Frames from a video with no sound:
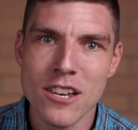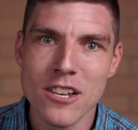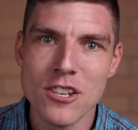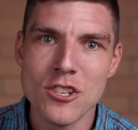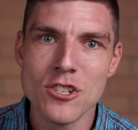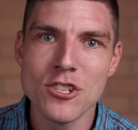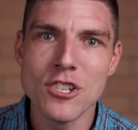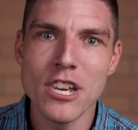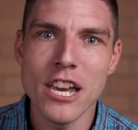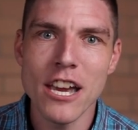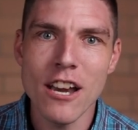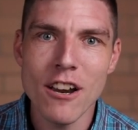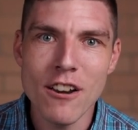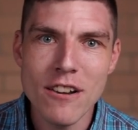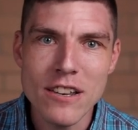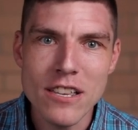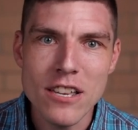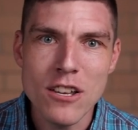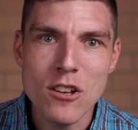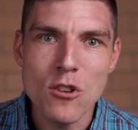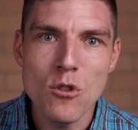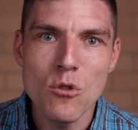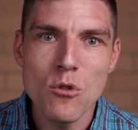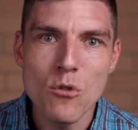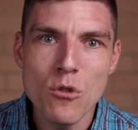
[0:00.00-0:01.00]
sharing
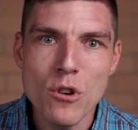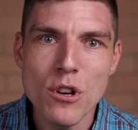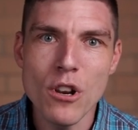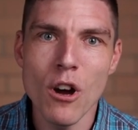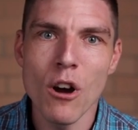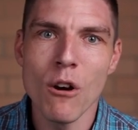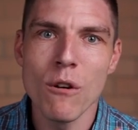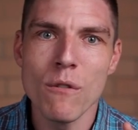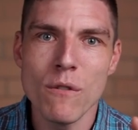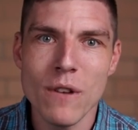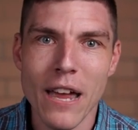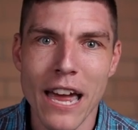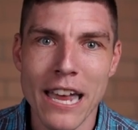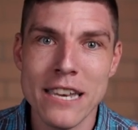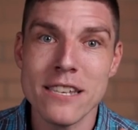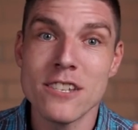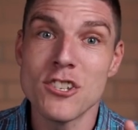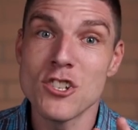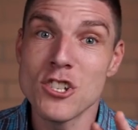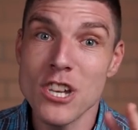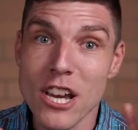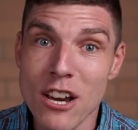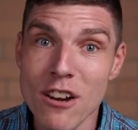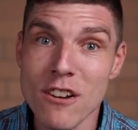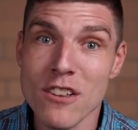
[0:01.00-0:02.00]
the good of and
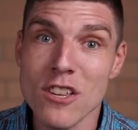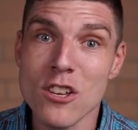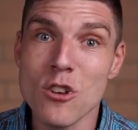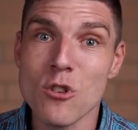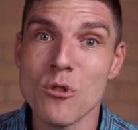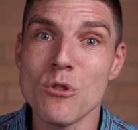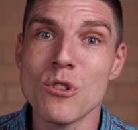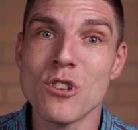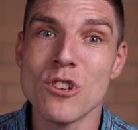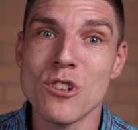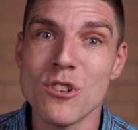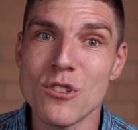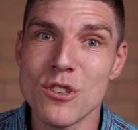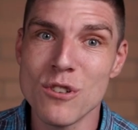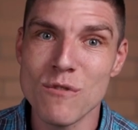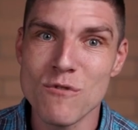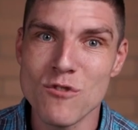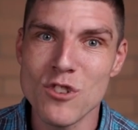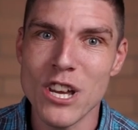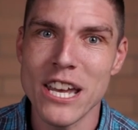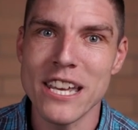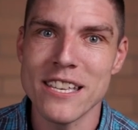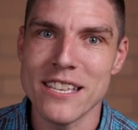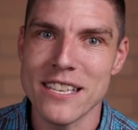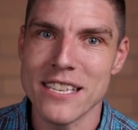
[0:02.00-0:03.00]
sharing the good news of
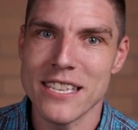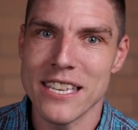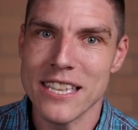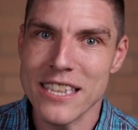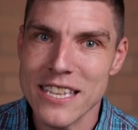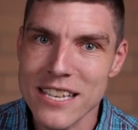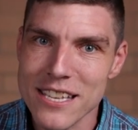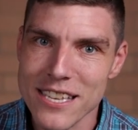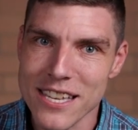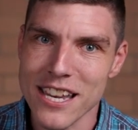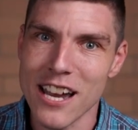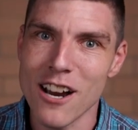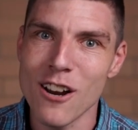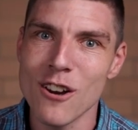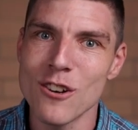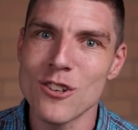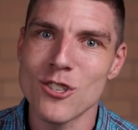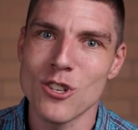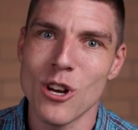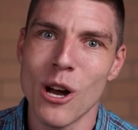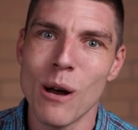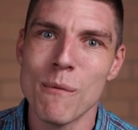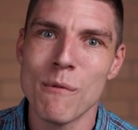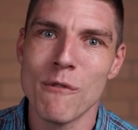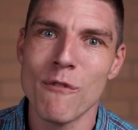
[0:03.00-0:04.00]
Jesus in this current
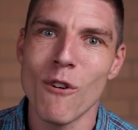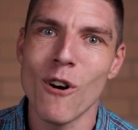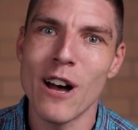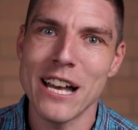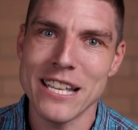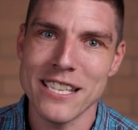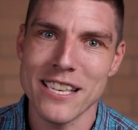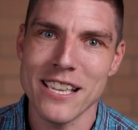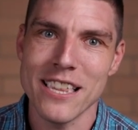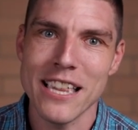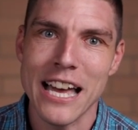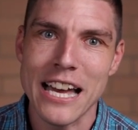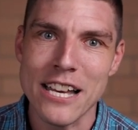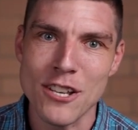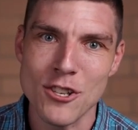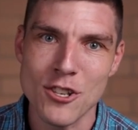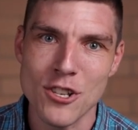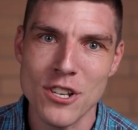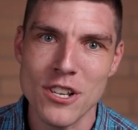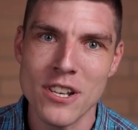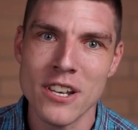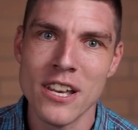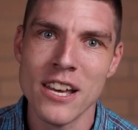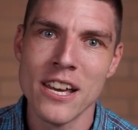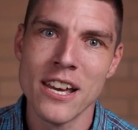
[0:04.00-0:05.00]
time of
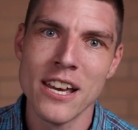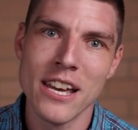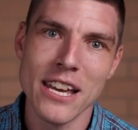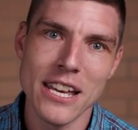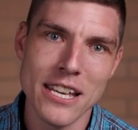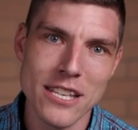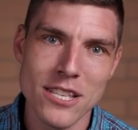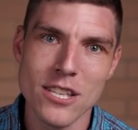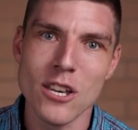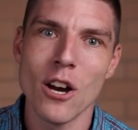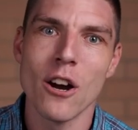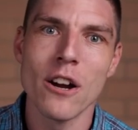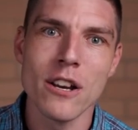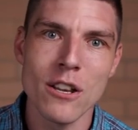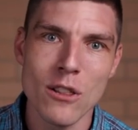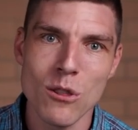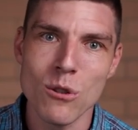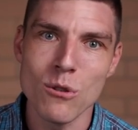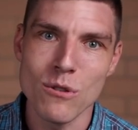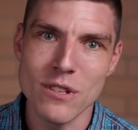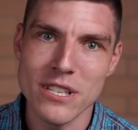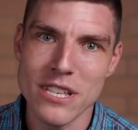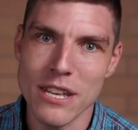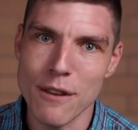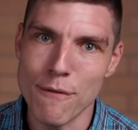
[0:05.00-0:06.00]
isolation is going to
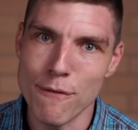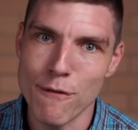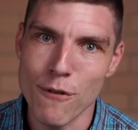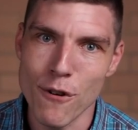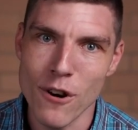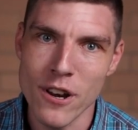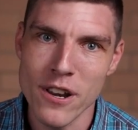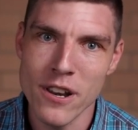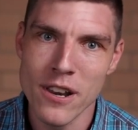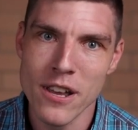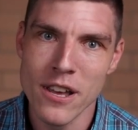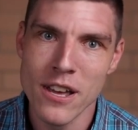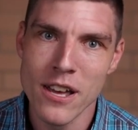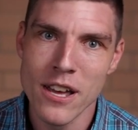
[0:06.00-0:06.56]
look different.